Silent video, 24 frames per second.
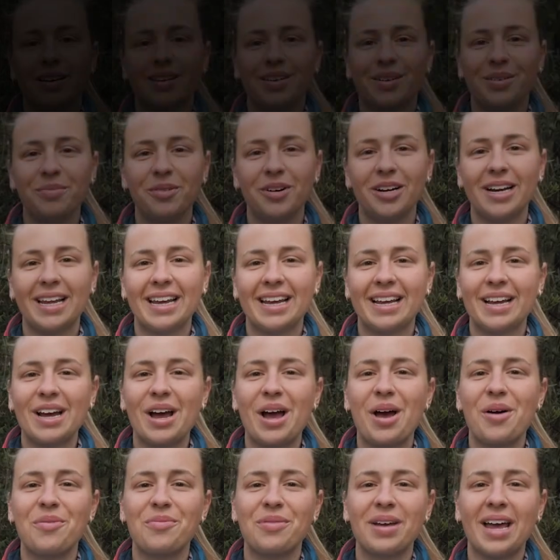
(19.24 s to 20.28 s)
Good morning.
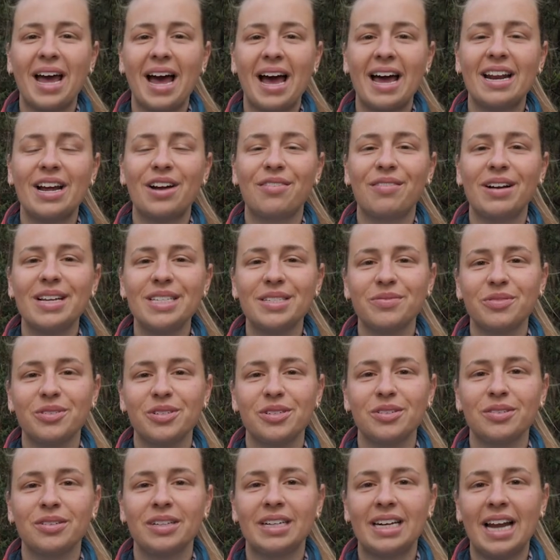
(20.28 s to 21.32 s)
We had a
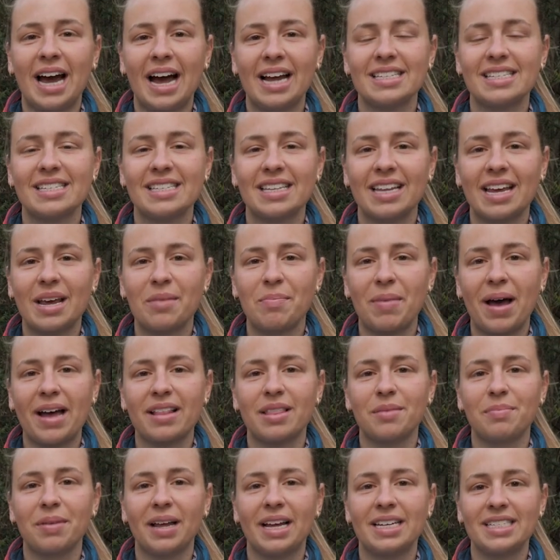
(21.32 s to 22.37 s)
restful night's sleep at
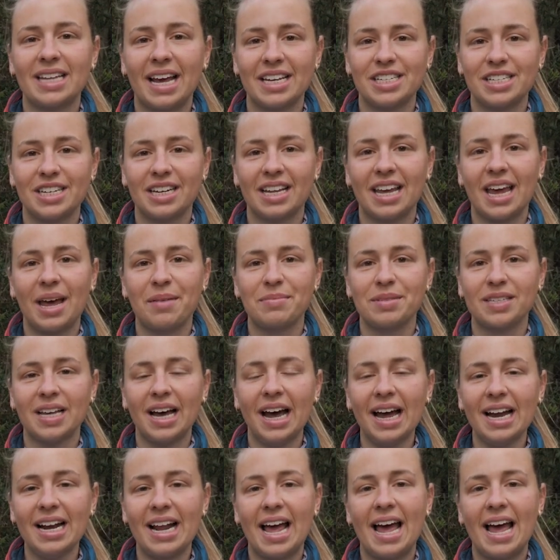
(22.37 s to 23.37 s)
the Plantation Campsite,